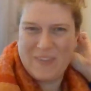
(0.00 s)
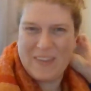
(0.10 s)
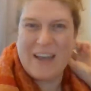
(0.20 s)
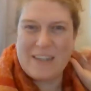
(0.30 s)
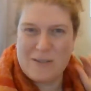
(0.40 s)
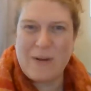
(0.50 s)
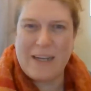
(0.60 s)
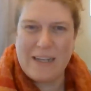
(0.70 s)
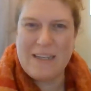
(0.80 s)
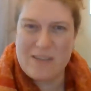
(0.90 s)
That's
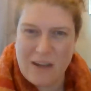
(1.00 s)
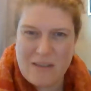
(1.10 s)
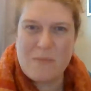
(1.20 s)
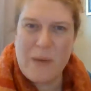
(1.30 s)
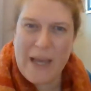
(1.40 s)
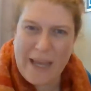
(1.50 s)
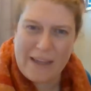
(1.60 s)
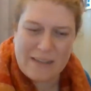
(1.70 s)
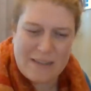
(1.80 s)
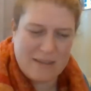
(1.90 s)
right, he saw some
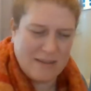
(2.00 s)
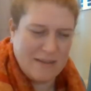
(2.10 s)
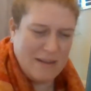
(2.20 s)
ants.